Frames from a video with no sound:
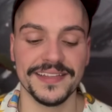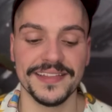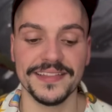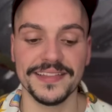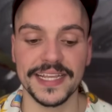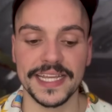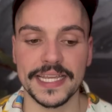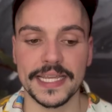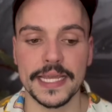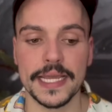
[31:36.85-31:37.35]

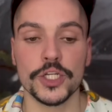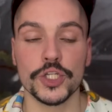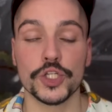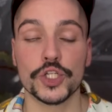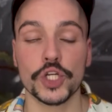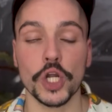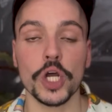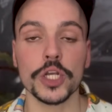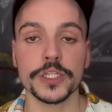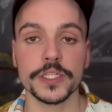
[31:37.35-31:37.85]
Like,
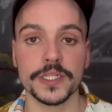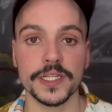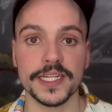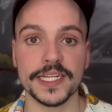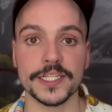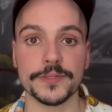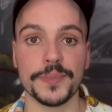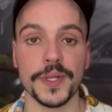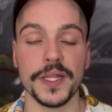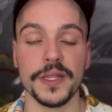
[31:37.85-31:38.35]
Jocelyn
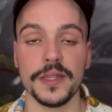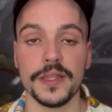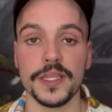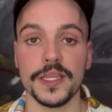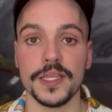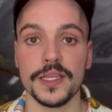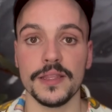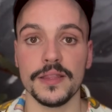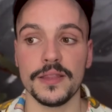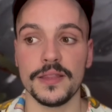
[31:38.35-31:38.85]
has been
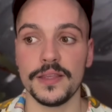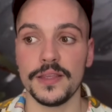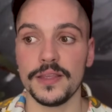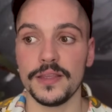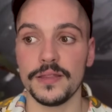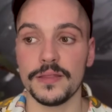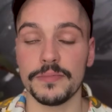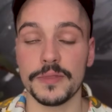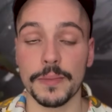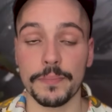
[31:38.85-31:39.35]

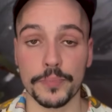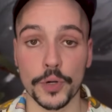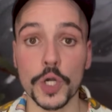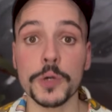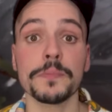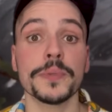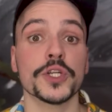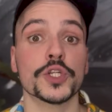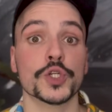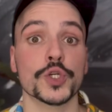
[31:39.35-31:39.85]
the
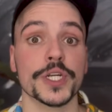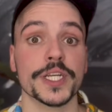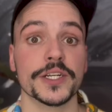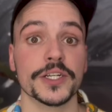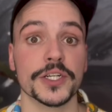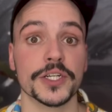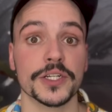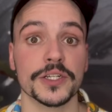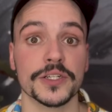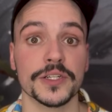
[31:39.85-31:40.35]

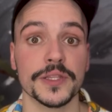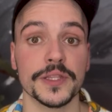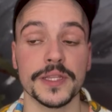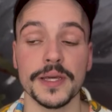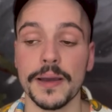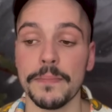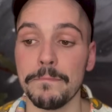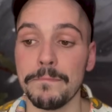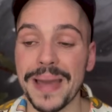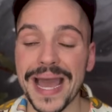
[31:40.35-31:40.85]
perpetrator,
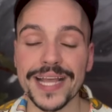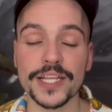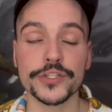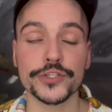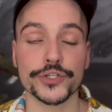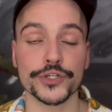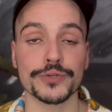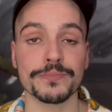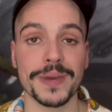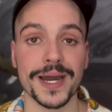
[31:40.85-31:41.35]
the
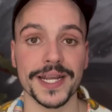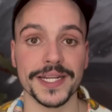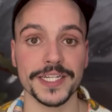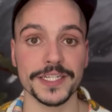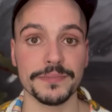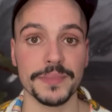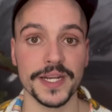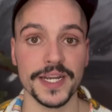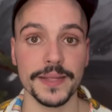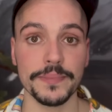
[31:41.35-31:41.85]
mastermind
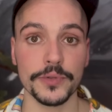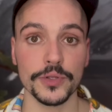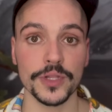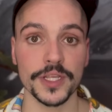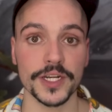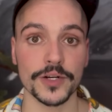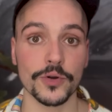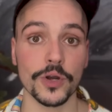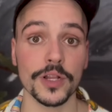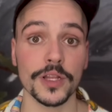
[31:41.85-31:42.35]

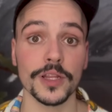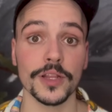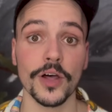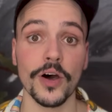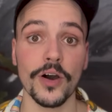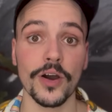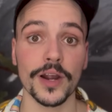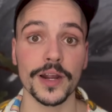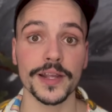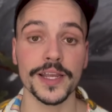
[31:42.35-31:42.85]
manipulator all
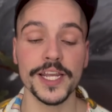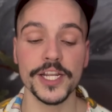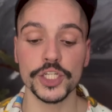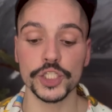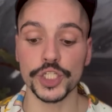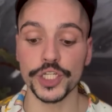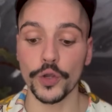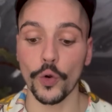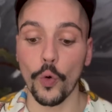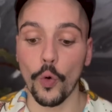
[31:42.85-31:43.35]
along.
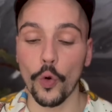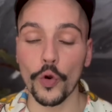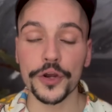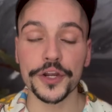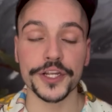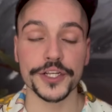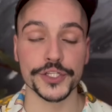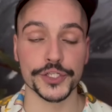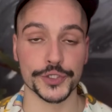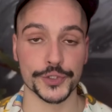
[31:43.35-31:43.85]
She
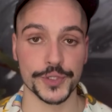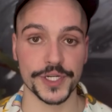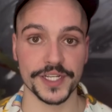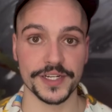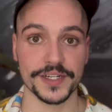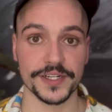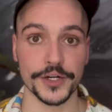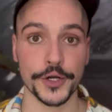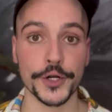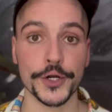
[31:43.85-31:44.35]

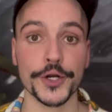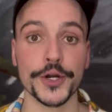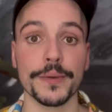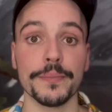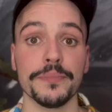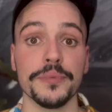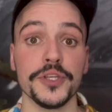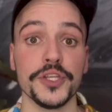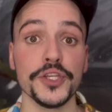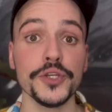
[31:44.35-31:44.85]
orchestrated her
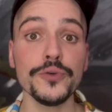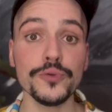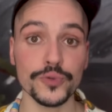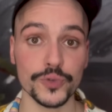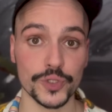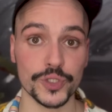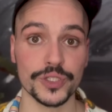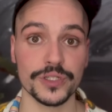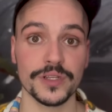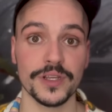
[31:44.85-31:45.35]

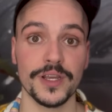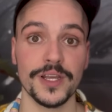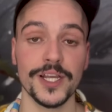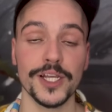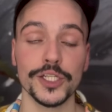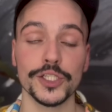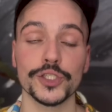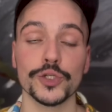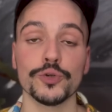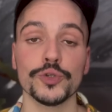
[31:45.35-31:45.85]
abuse
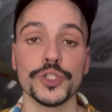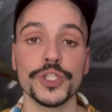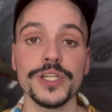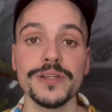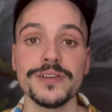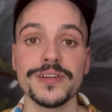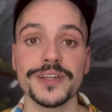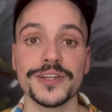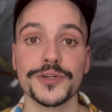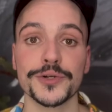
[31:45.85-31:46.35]
so she
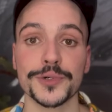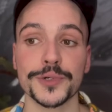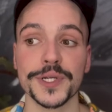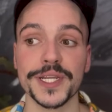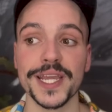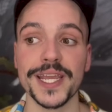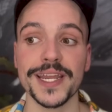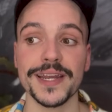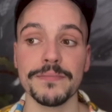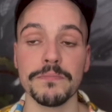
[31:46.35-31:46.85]
could
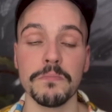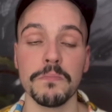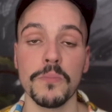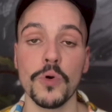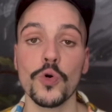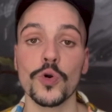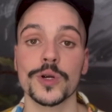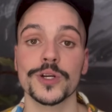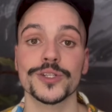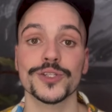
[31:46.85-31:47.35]
create
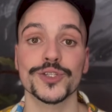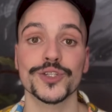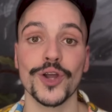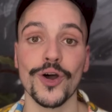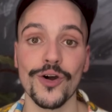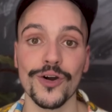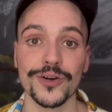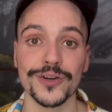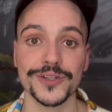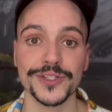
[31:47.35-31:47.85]
more
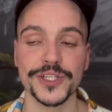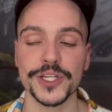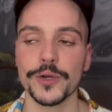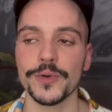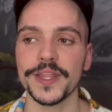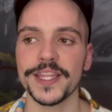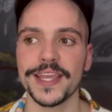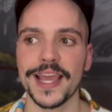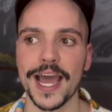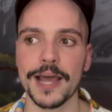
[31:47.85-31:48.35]
songs. You know,
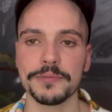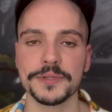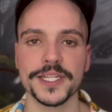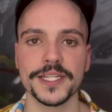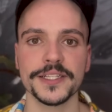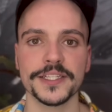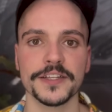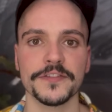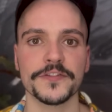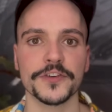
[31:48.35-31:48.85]
in the
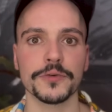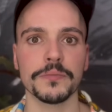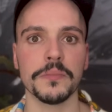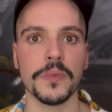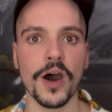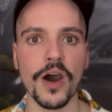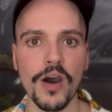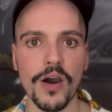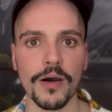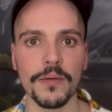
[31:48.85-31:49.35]
absence of her
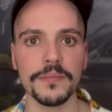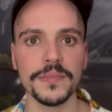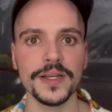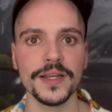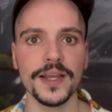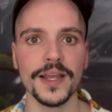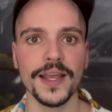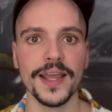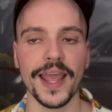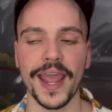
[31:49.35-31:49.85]
mom
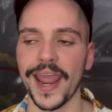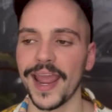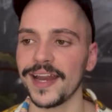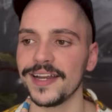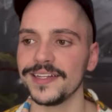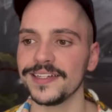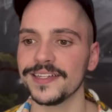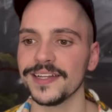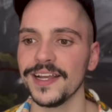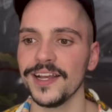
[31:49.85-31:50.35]

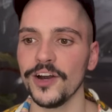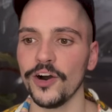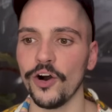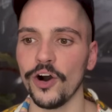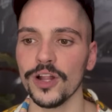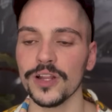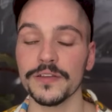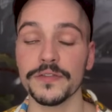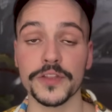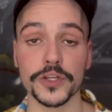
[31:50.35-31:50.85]
and
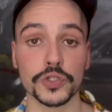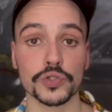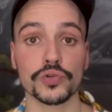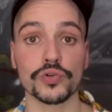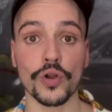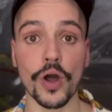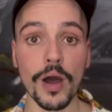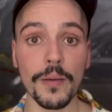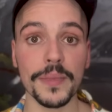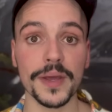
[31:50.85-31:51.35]
all of the
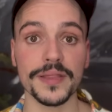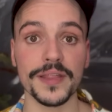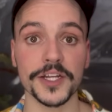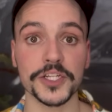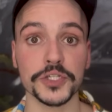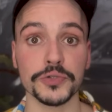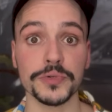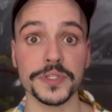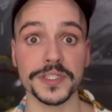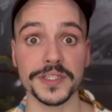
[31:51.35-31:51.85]
trauma that
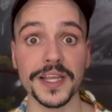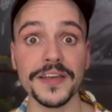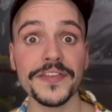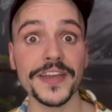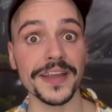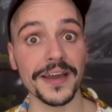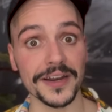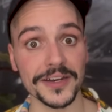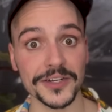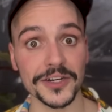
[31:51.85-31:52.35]
she was
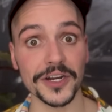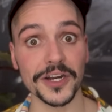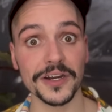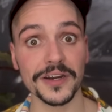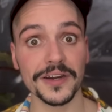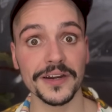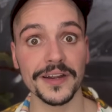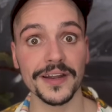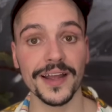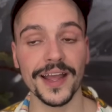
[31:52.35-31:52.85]
living under,
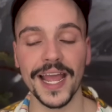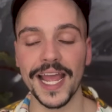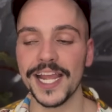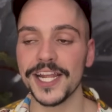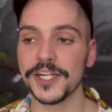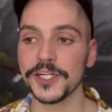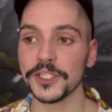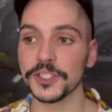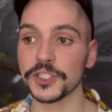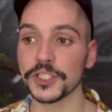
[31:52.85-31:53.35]

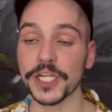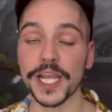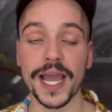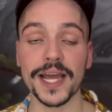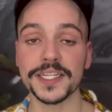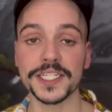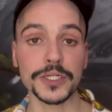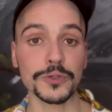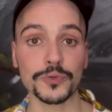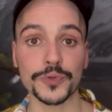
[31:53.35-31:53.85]
she
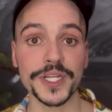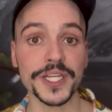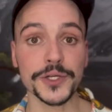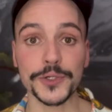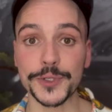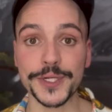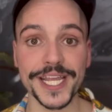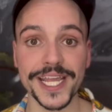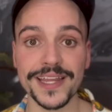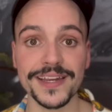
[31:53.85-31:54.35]
had to
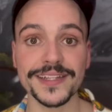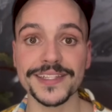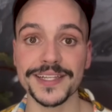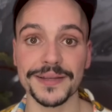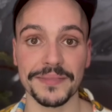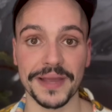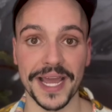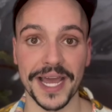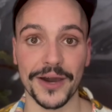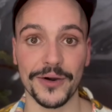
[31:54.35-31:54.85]
recreate it
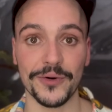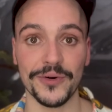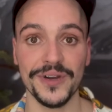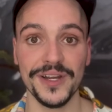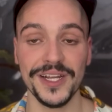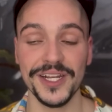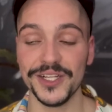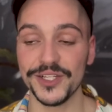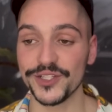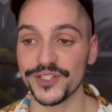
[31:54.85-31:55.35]
somehow.
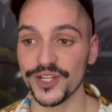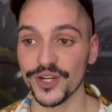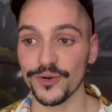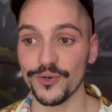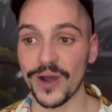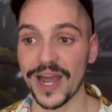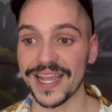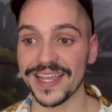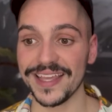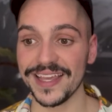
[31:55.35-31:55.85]
So
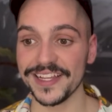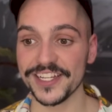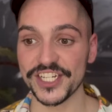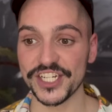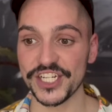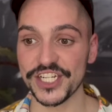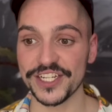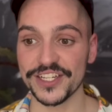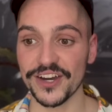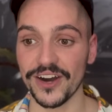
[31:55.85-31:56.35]
I guess
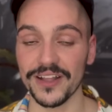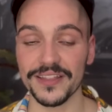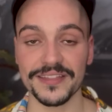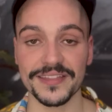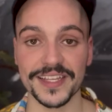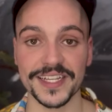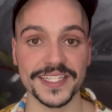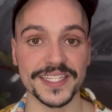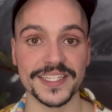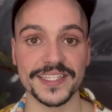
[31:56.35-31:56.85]
she got
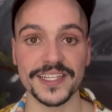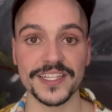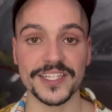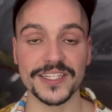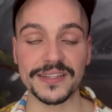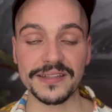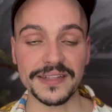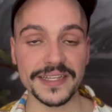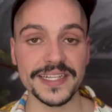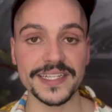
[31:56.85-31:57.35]
this
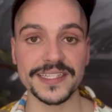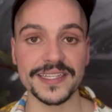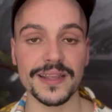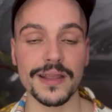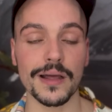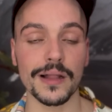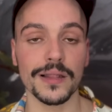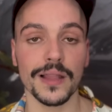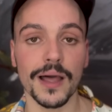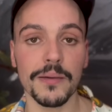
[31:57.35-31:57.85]
sleazy
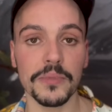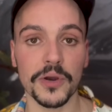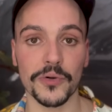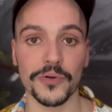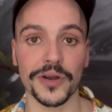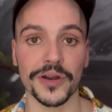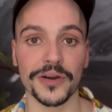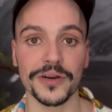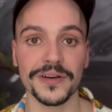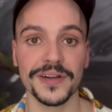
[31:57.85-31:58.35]
club
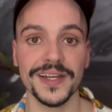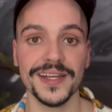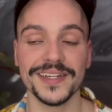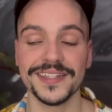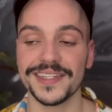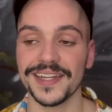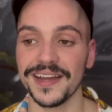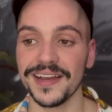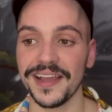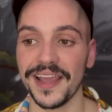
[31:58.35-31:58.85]
owner
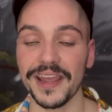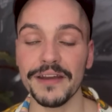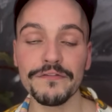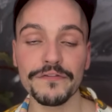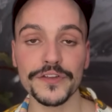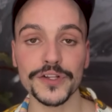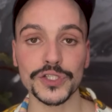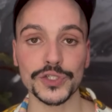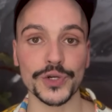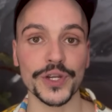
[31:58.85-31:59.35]
to
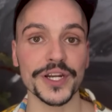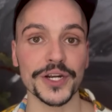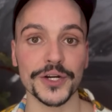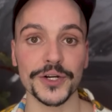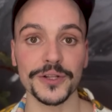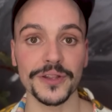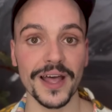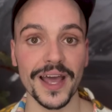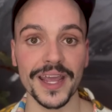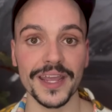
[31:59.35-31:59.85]
infiltrate her
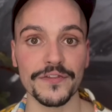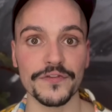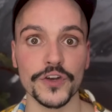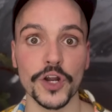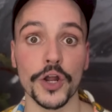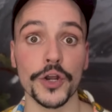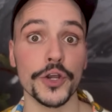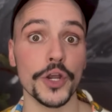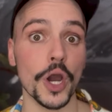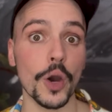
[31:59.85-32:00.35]
life,
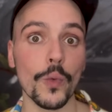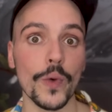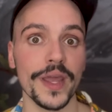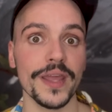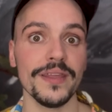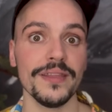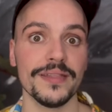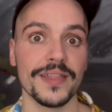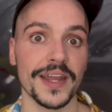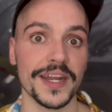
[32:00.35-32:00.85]
not
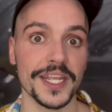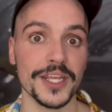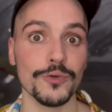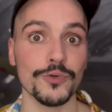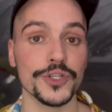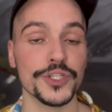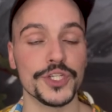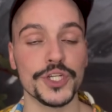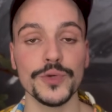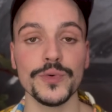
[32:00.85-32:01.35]
knowing that he
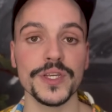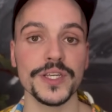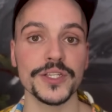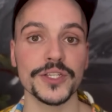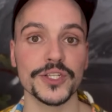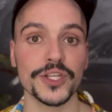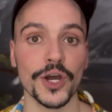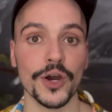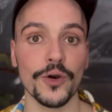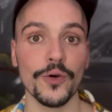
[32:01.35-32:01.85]
was doing
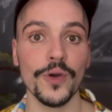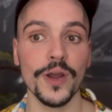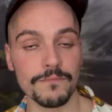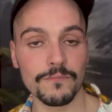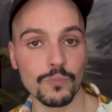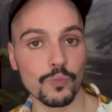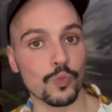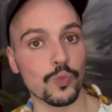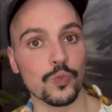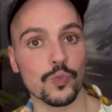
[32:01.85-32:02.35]
so,
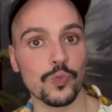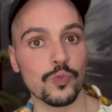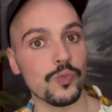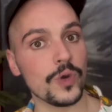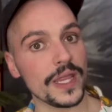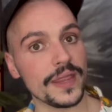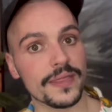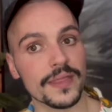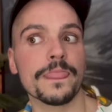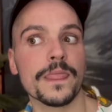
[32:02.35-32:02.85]

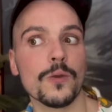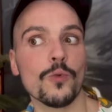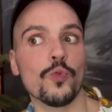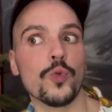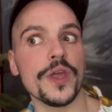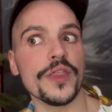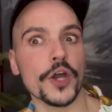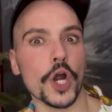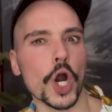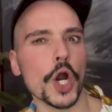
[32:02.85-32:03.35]

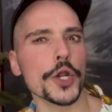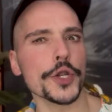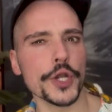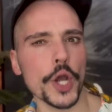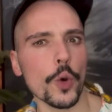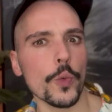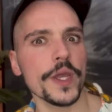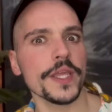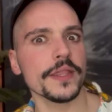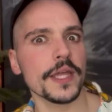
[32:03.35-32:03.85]
with her
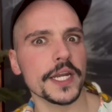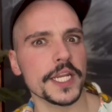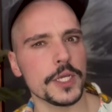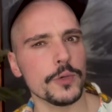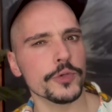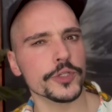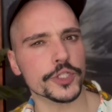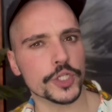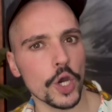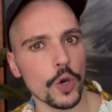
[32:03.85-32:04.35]
knowing that he
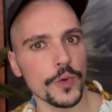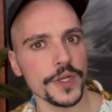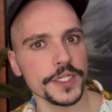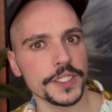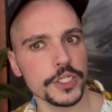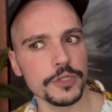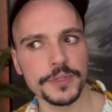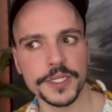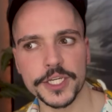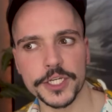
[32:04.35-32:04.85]
was going
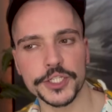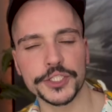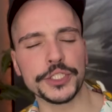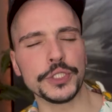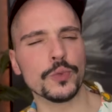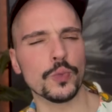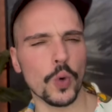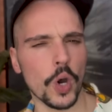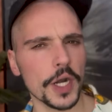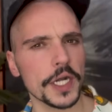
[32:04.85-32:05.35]
to because she
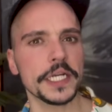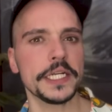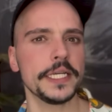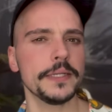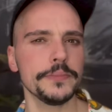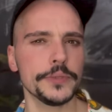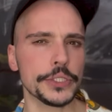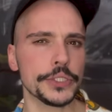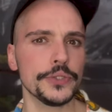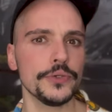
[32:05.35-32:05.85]
wanted
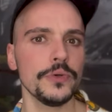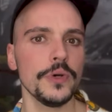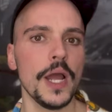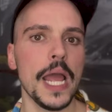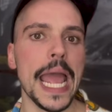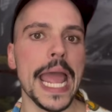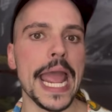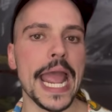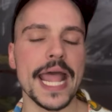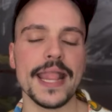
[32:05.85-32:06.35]
him to,
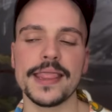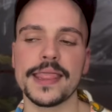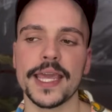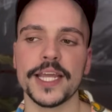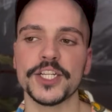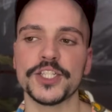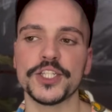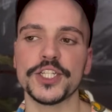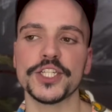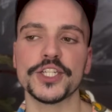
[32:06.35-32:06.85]
and
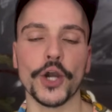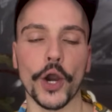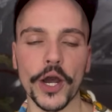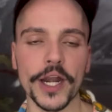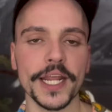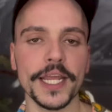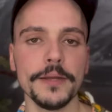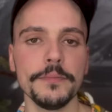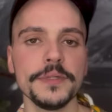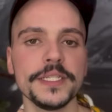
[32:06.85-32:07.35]
then she got
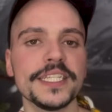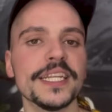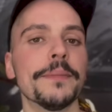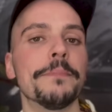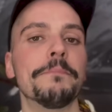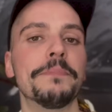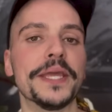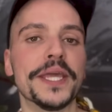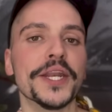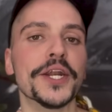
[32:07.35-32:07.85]
him to
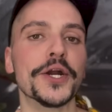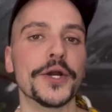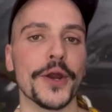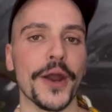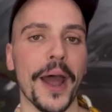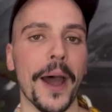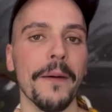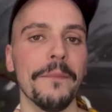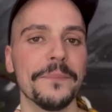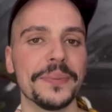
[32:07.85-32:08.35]
beat
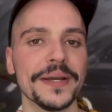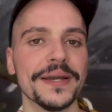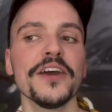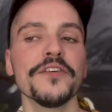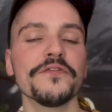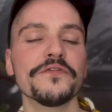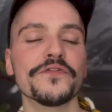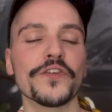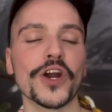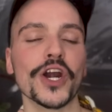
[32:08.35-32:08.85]
her up
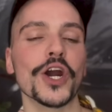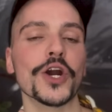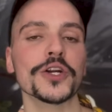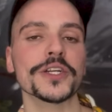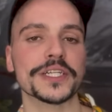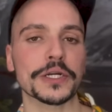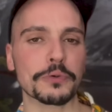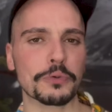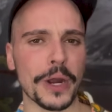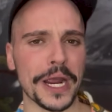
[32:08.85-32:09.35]
for her
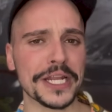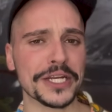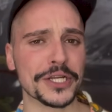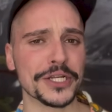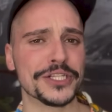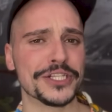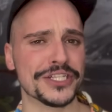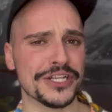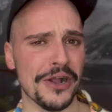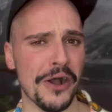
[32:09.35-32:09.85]
to write
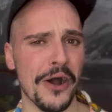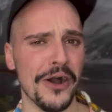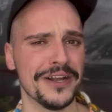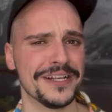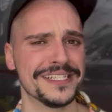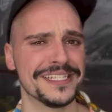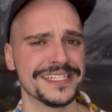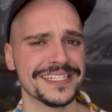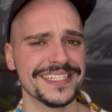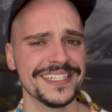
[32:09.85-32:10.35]
good
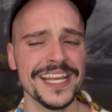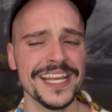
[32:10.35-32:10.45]
songs.